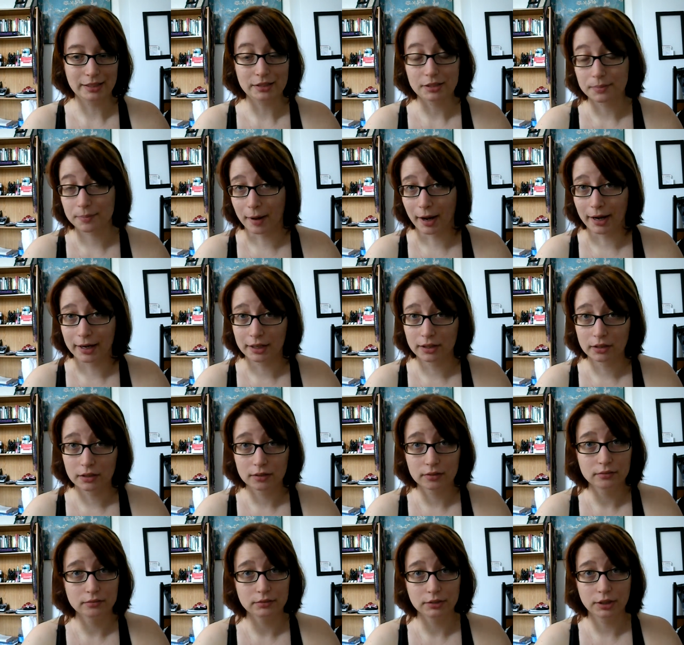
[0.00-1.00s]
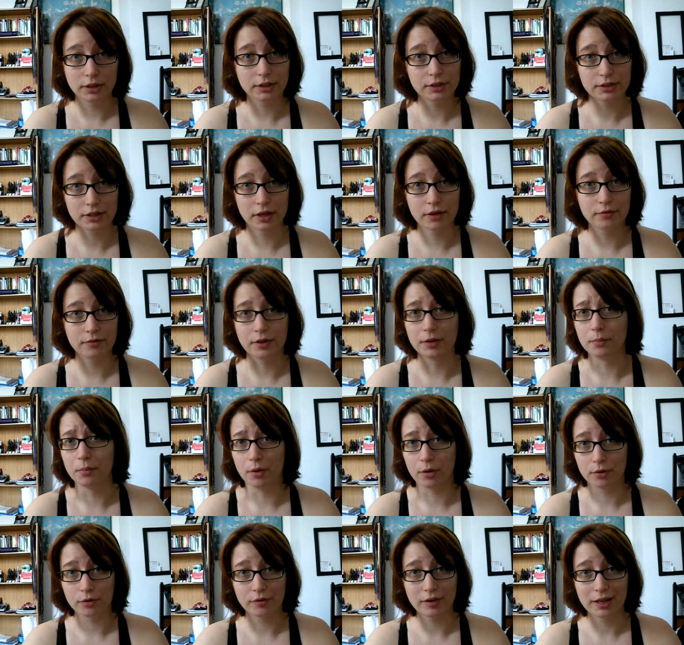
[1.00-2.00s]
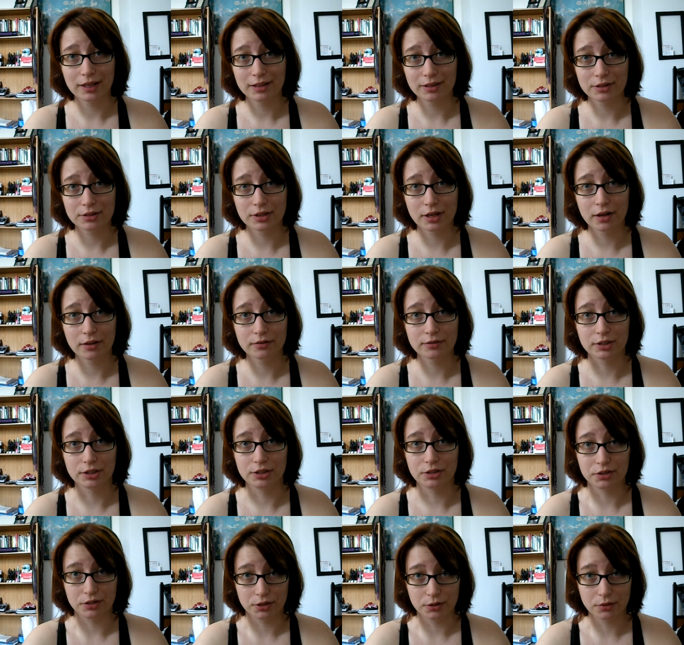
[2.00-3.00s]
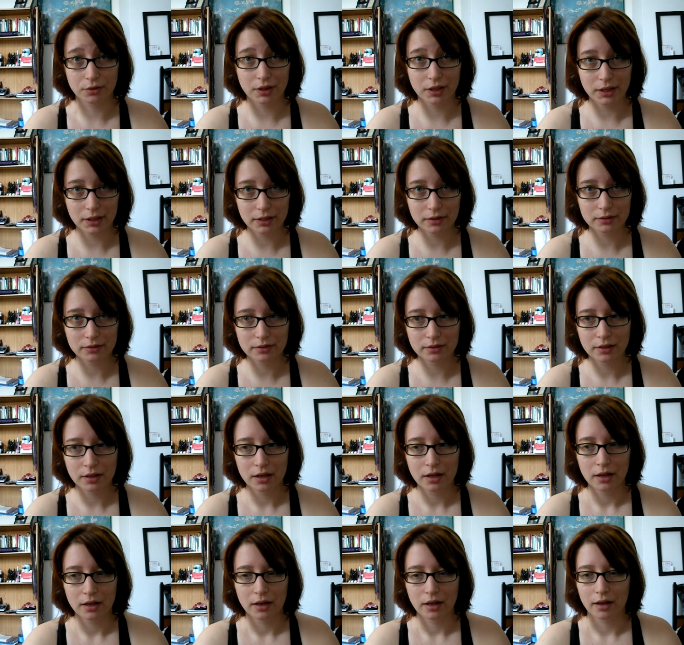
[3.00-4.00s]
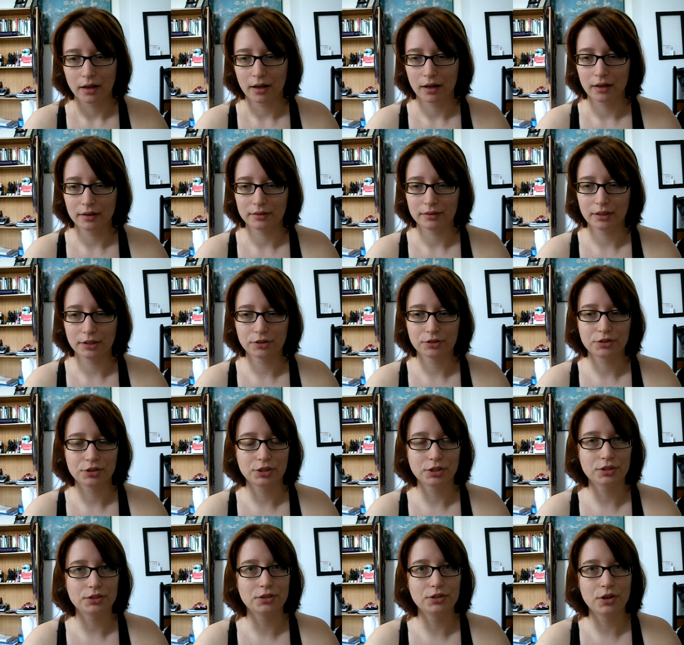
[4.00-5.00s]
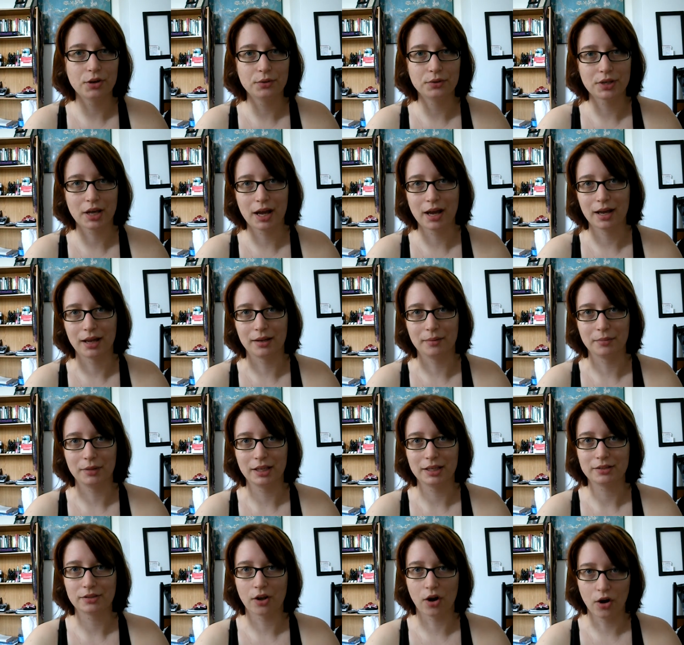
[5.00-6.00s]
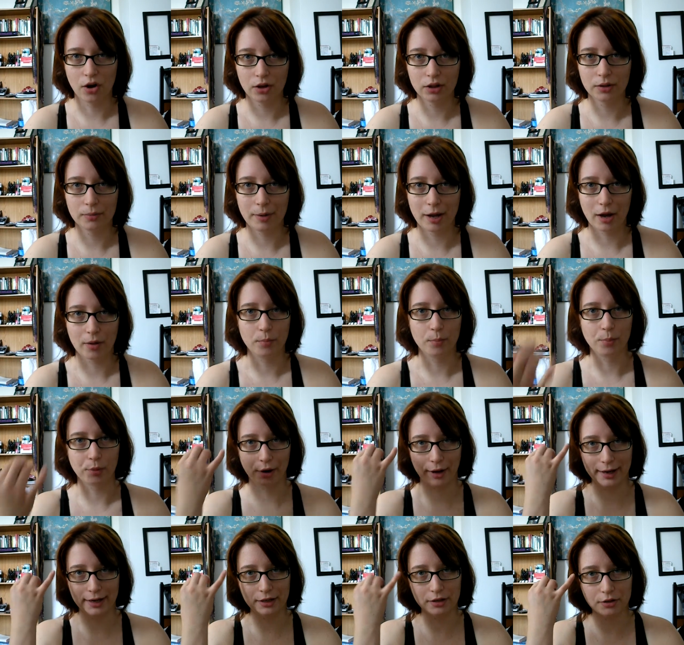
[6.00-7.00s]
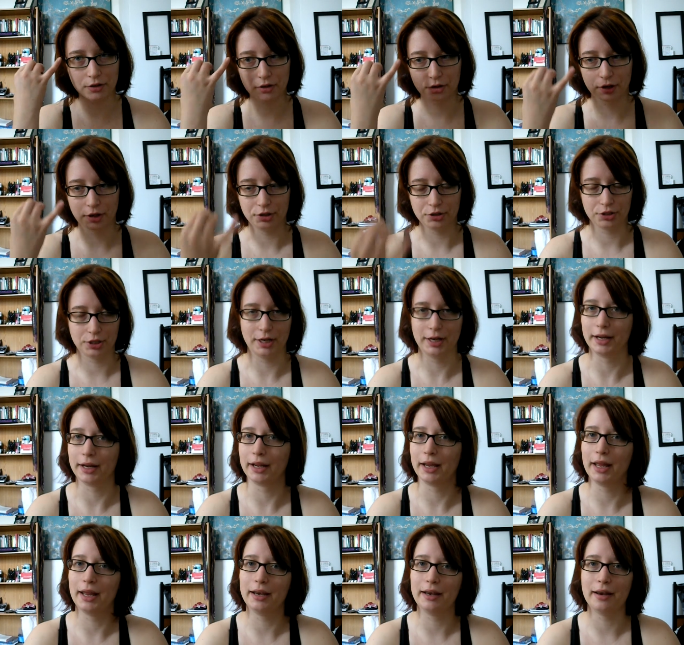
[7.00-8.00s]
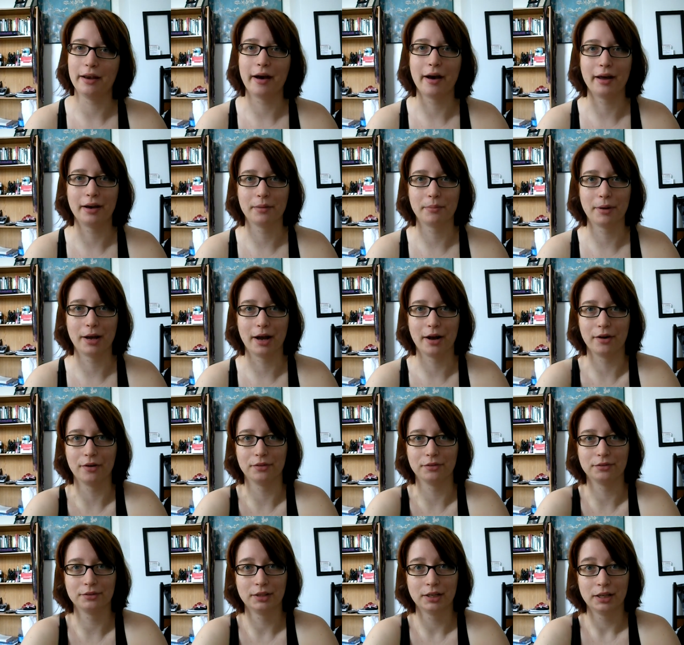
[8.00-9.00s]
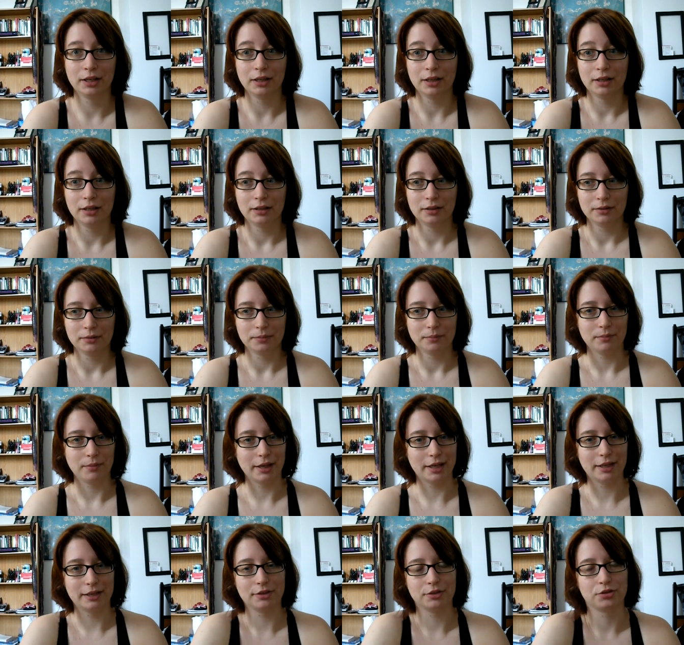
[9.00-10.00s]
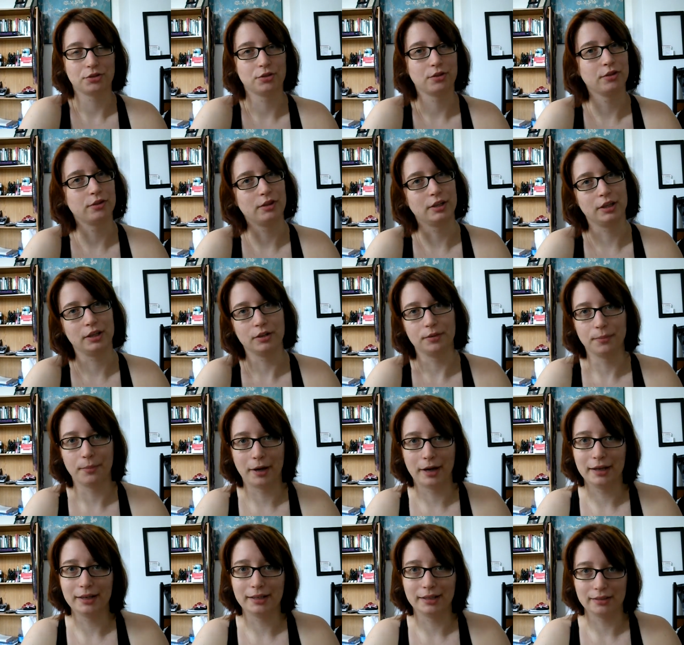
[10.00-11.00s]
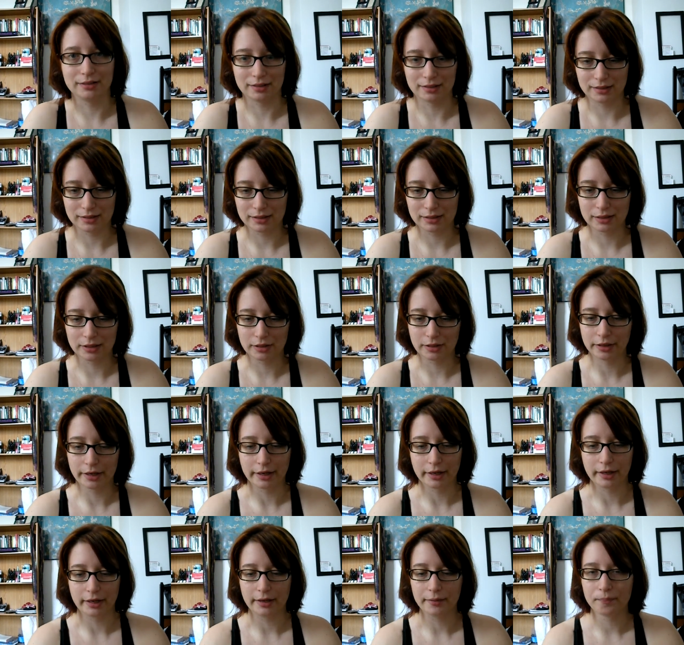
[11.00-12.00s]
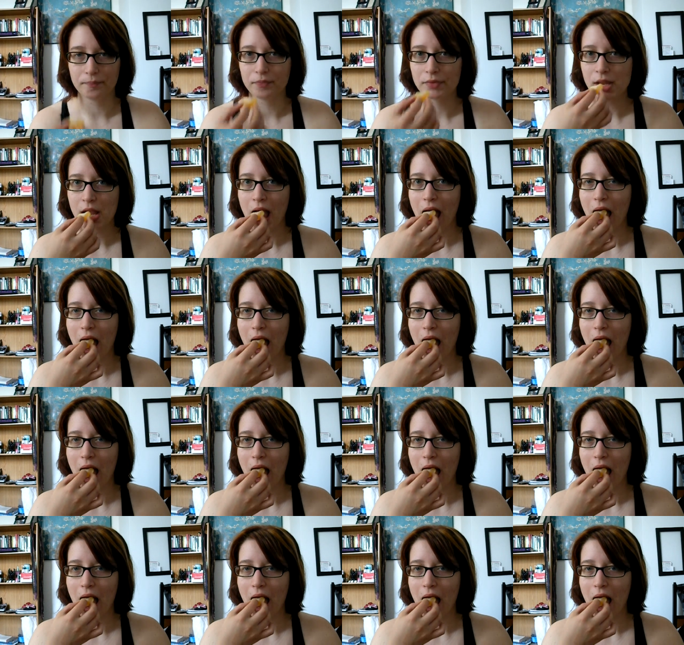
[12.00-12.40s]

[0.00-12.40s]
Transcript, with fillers: inspire yourself and motivate yourself to do things. There's just no time. It's all about brain crunching and not about making sure that your body isn't deteriorating.